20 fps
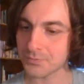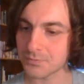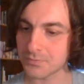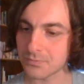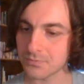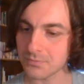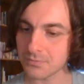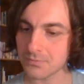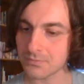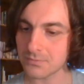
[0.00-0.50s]

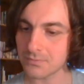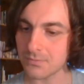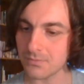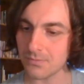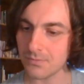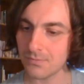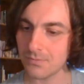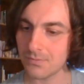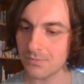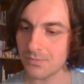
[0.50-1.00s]

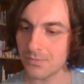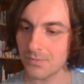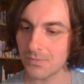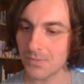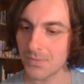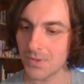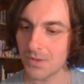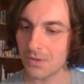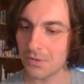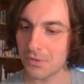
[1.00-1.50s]

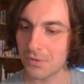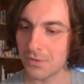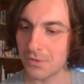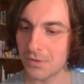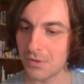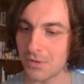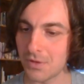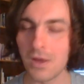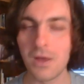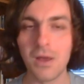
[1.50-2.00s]

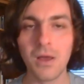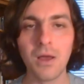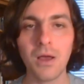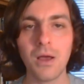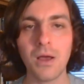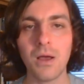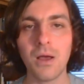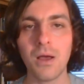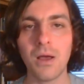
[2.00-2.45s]
No one is speaking in this clip.